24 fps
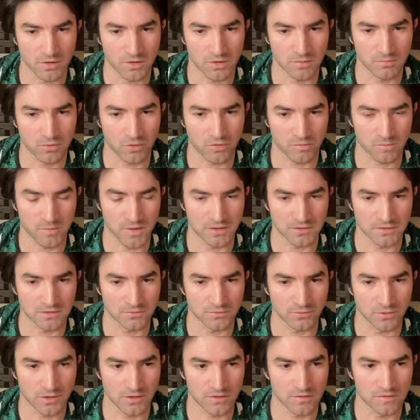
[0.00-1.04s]
uh,
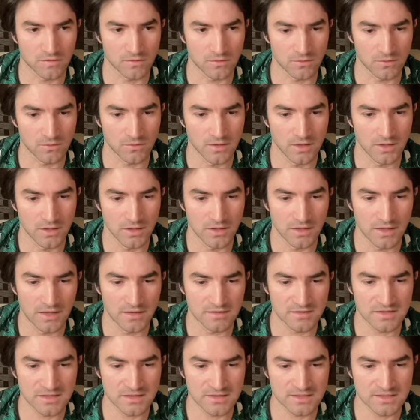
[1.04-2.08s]
perspective, right? So
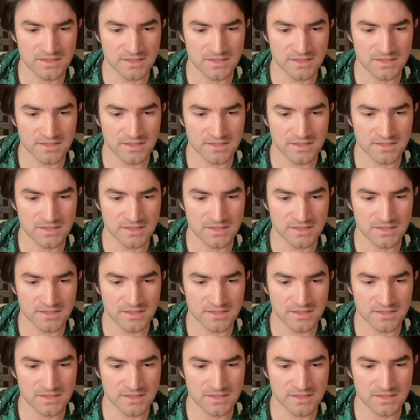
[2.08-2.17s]
instead of